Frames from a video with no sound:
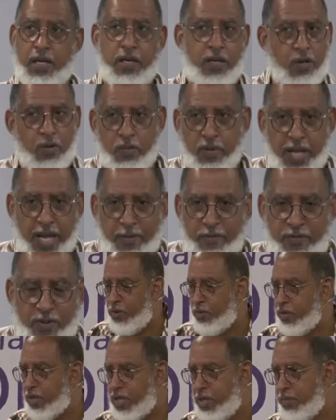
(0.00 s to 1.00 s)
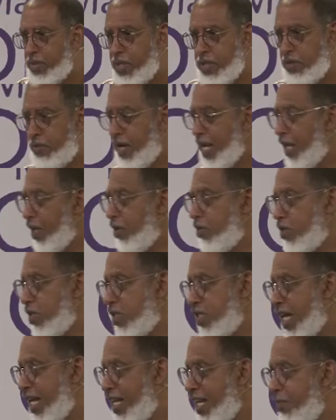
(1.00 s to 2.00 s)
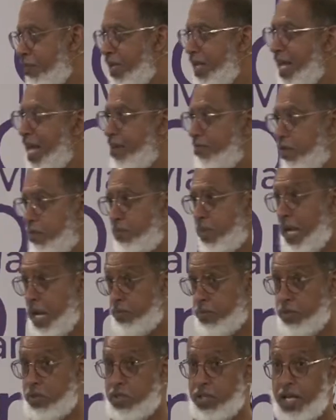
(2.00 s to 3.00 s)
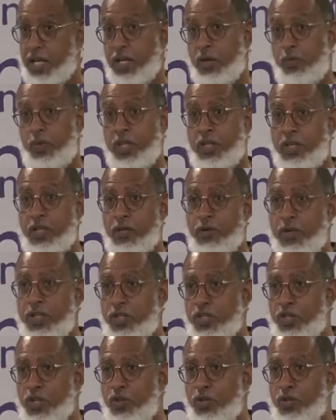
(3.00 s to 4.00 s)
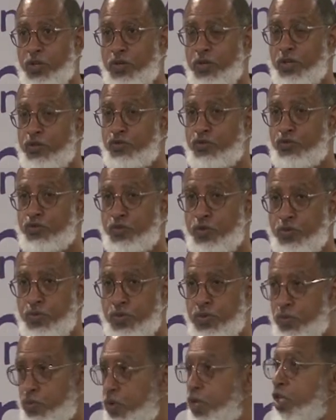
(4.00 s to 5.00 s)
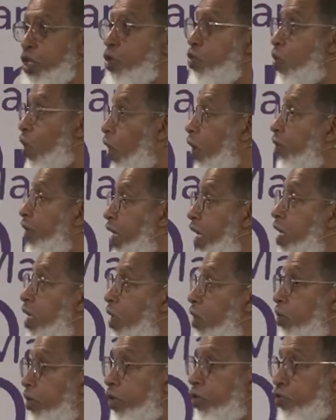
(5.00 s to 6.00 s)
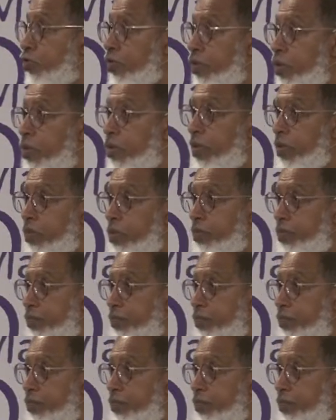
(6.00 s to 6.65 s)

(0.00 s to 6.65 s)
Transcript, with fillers: Don't let folk come to your house and say, Let me have a Bible study with you and show you the truth when you already know the truth.